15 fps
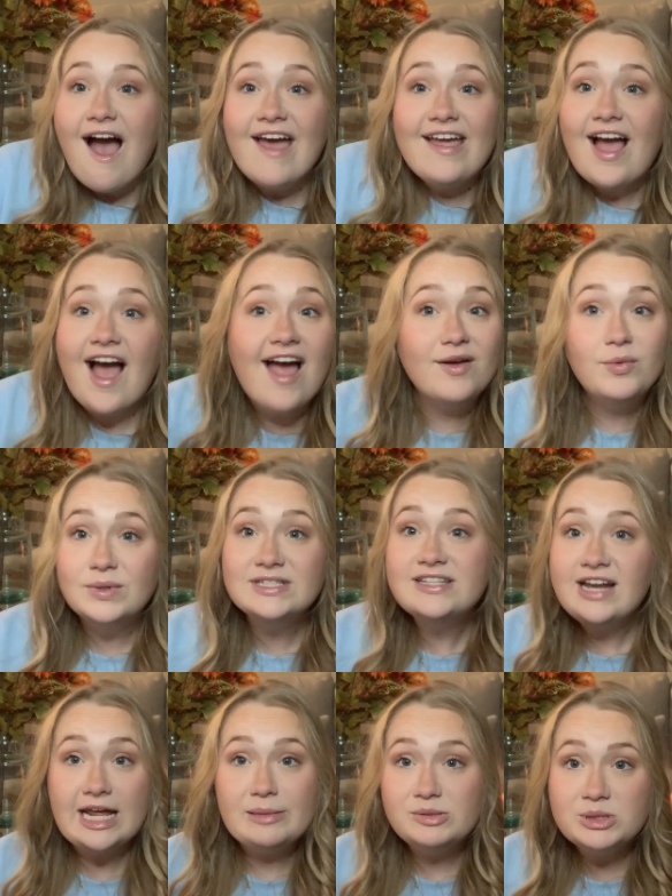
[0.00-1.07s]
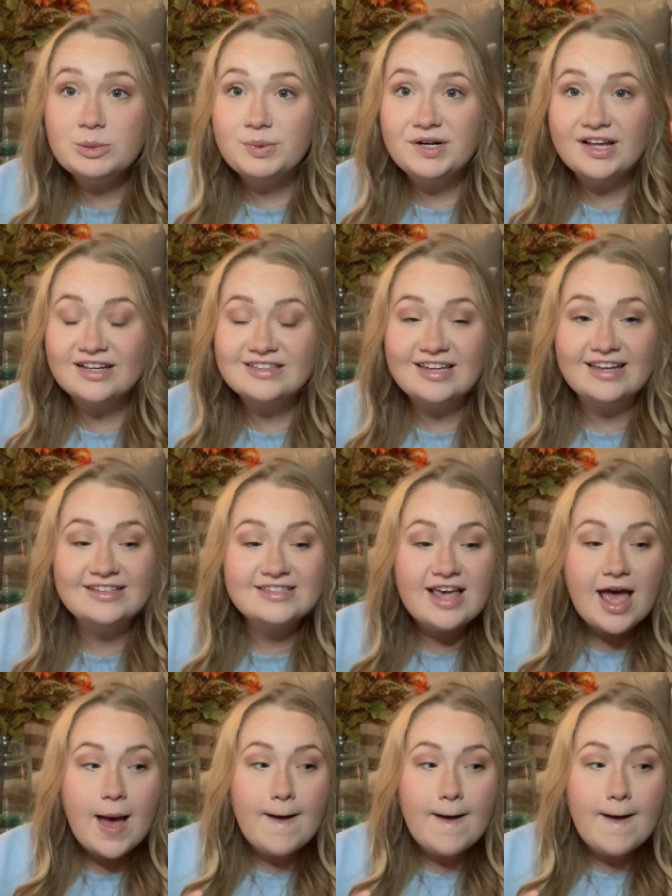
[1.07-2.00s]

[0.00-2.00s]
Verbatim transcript: I wasn't able to predict it.